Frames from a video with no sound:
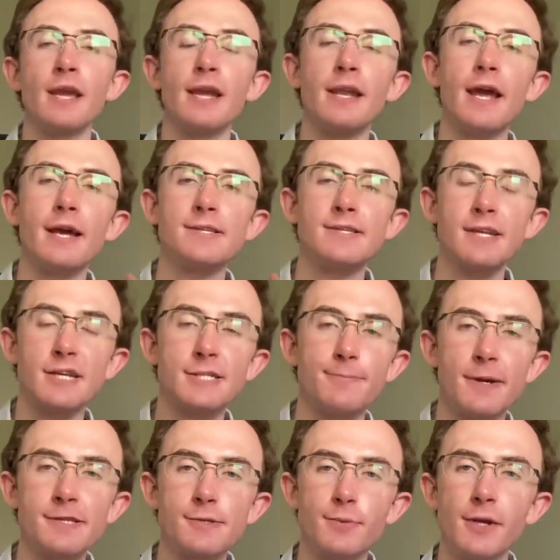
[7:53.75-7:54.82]
and has an
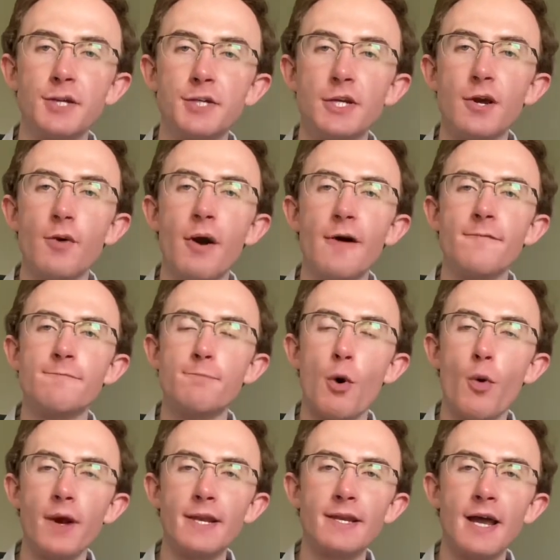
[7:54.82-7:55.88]
expense ratio of
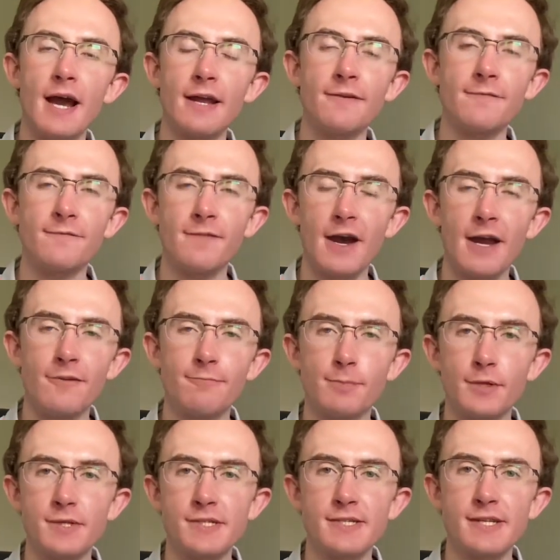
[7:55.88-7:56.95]

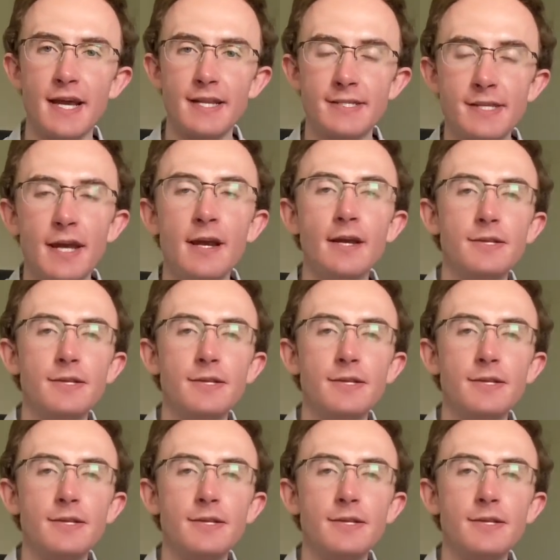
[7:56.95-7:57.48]
0.95%.